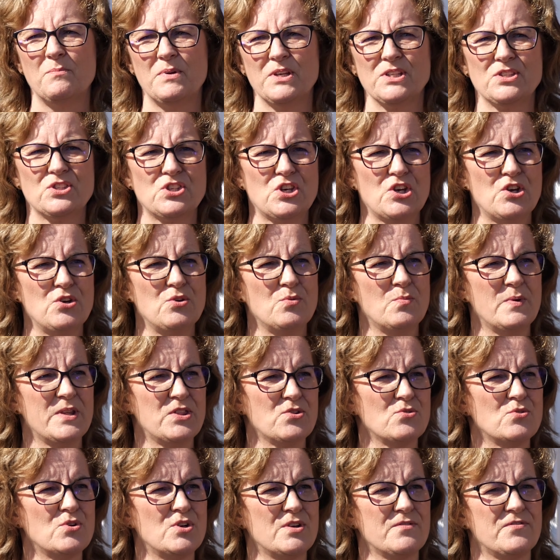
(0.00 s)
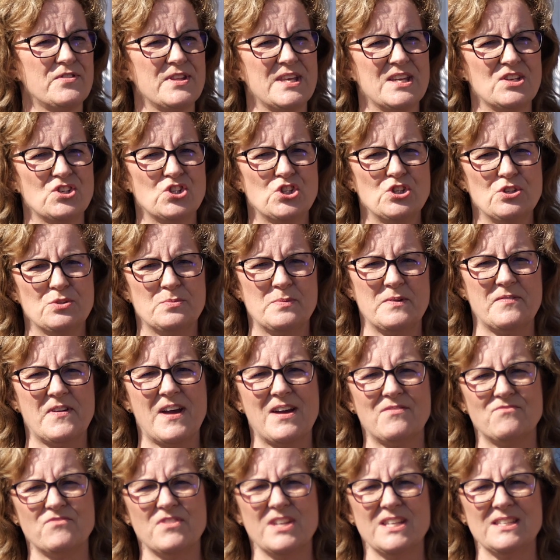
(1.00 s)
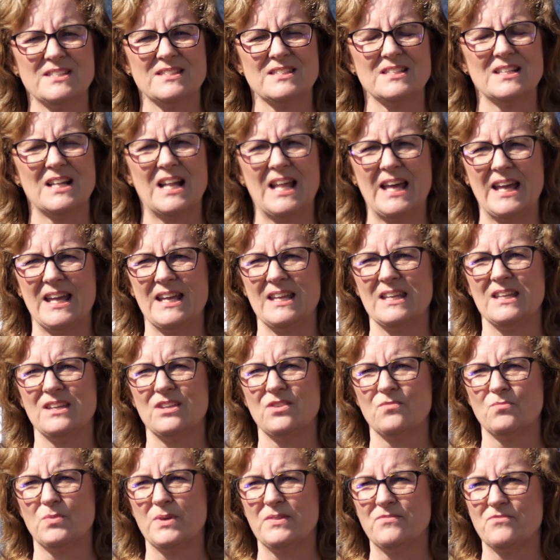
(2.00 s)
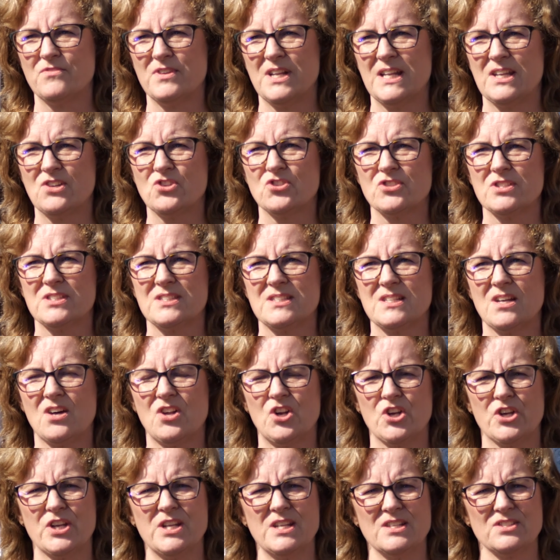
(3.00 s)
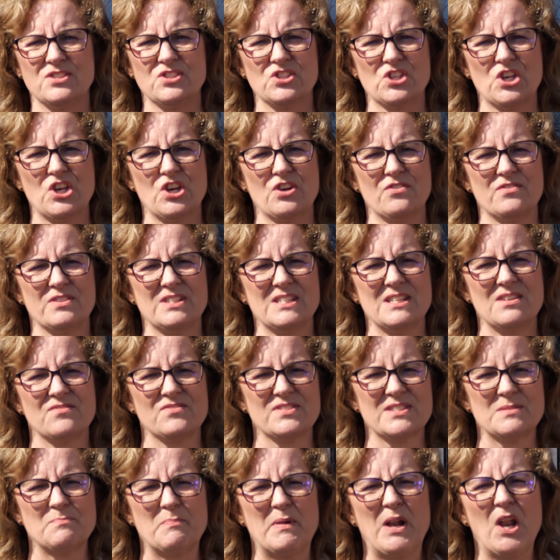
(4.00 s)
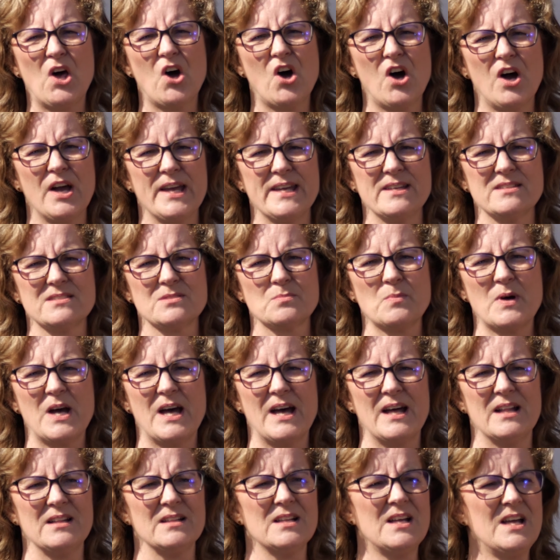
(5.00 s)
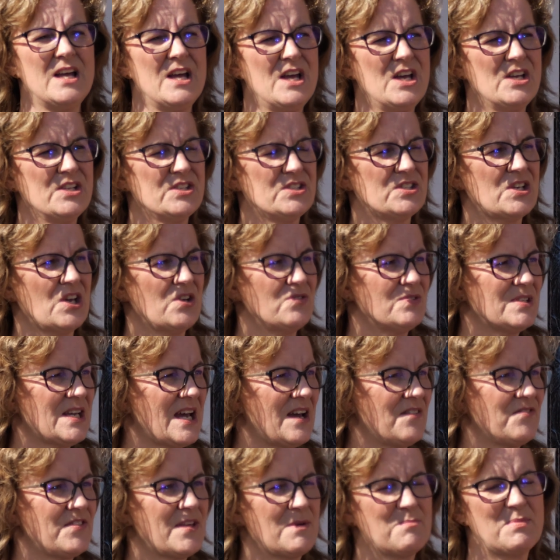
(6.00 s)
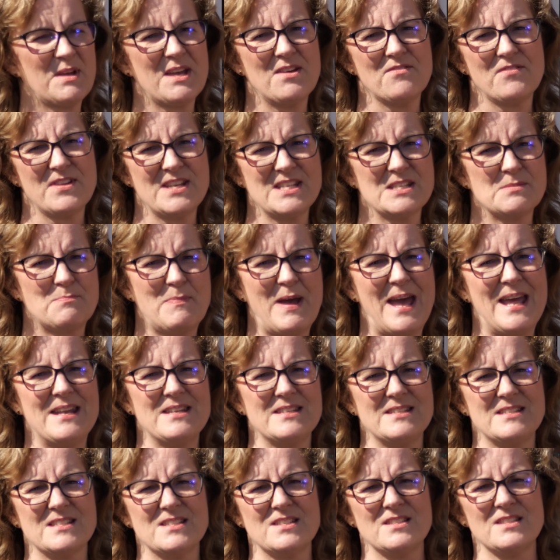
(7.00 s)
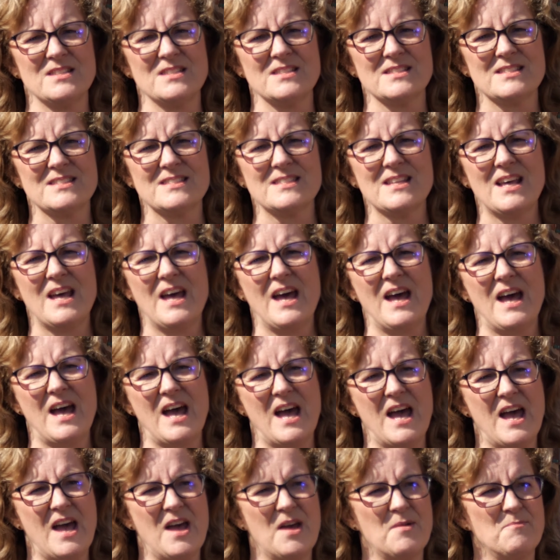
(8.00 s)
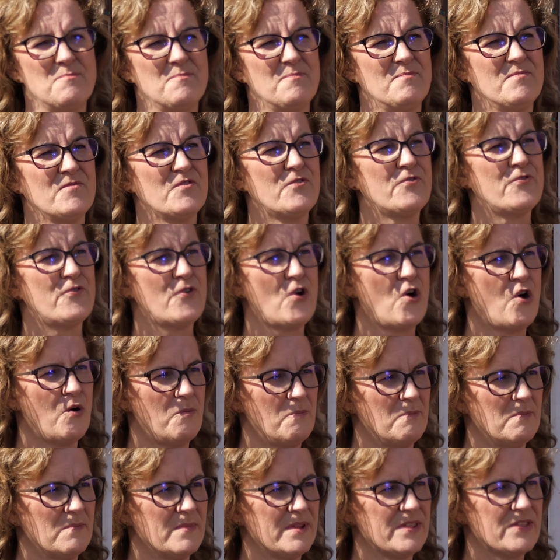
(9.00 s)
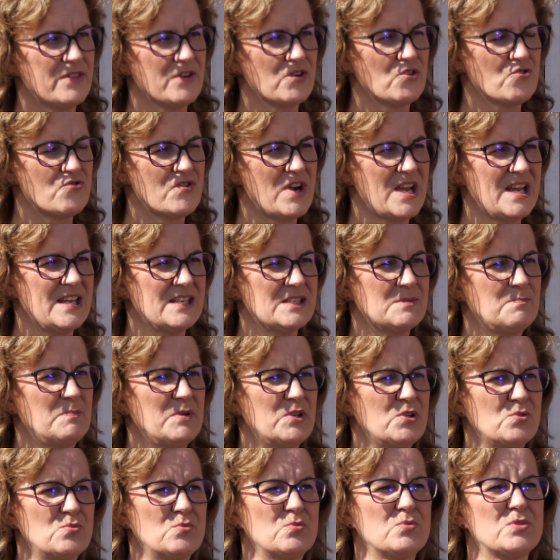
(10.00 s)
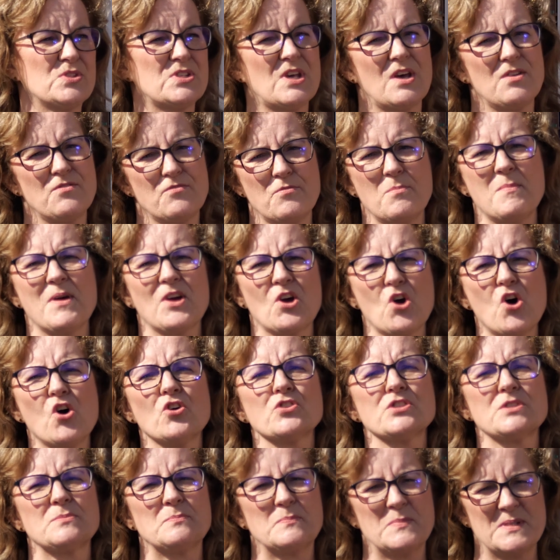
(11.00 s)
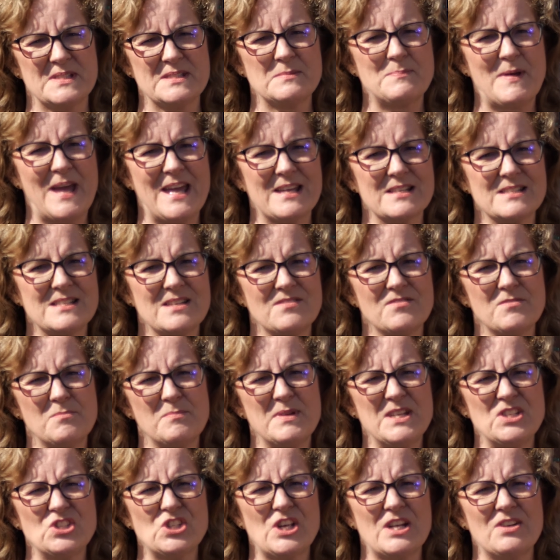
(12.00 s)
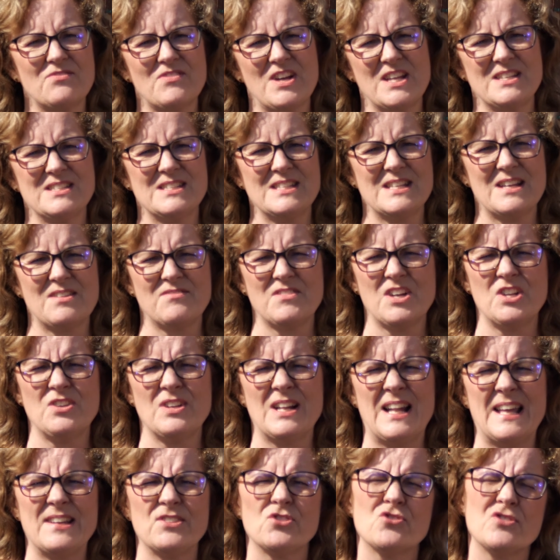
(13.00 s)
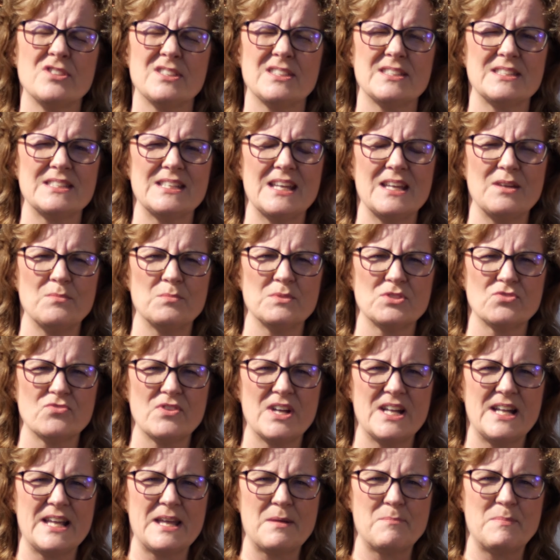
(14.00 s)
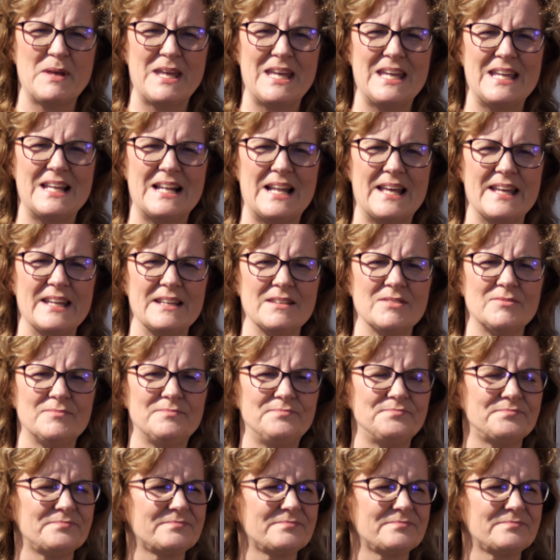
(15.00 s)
But two, with all of the issues we've had recently, we've really got to start looking at security of supply as well. So to have that bit of independence from the grid, but also from a cost perspective and be generating our own electricity was really appealing.